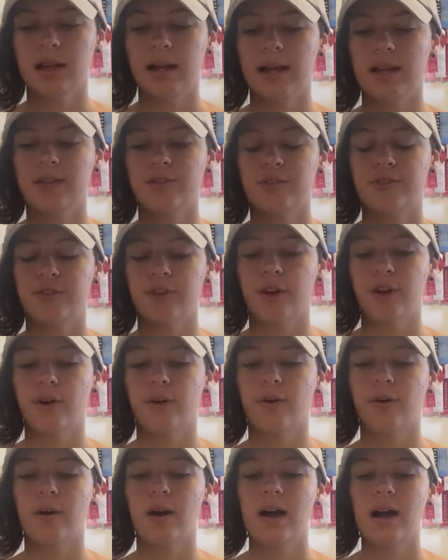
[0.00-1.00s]
and
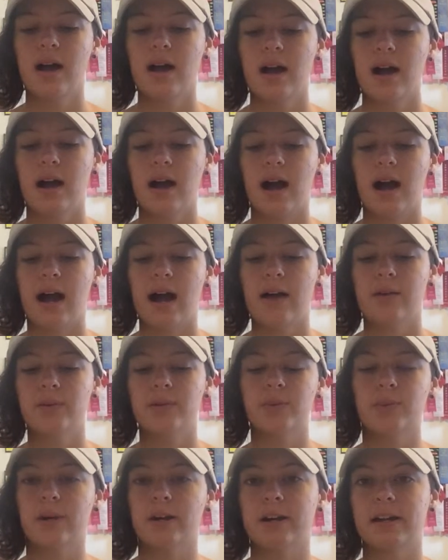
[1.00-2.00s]
so I
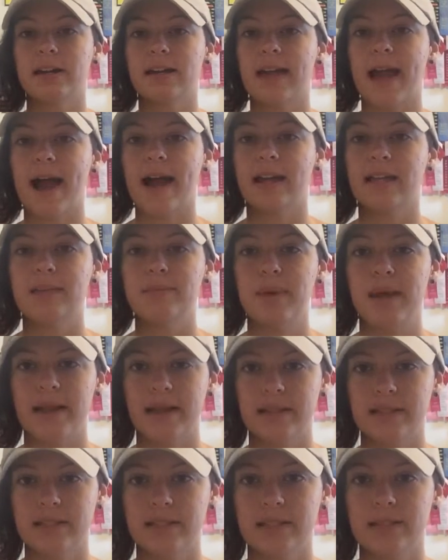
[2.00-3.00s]
was wearing khaki
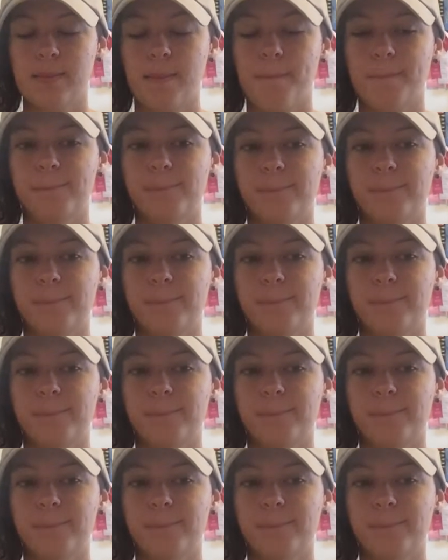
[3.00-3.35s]
pants,